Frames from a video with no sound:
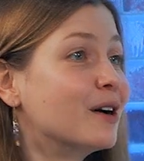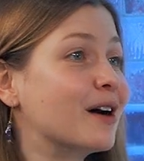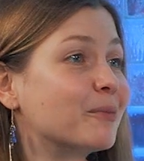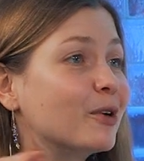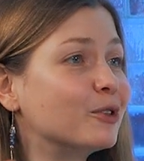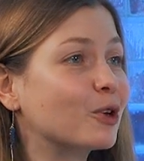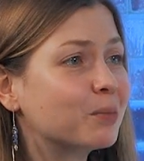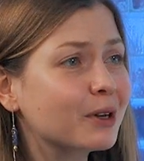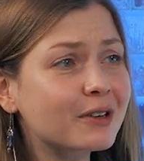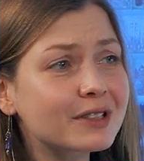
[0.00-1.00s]
I'm going to
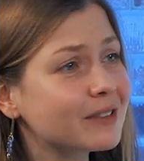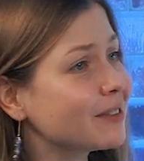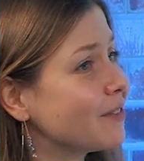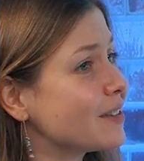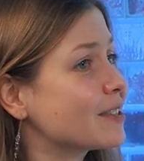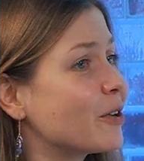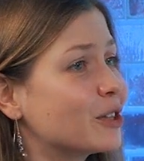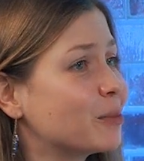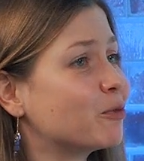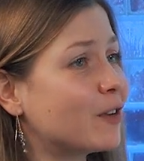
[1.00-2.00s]
applaud. Even if it's
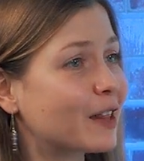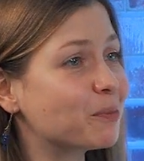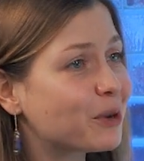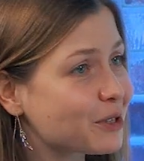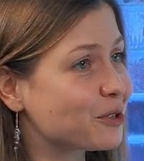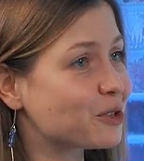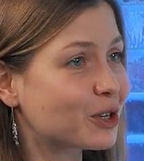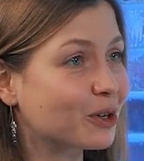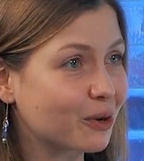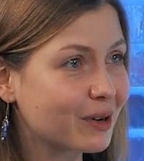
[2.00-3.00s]
going to be one-person
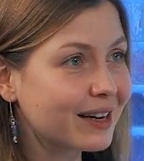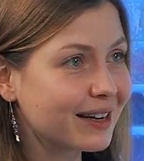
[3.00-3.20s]
show,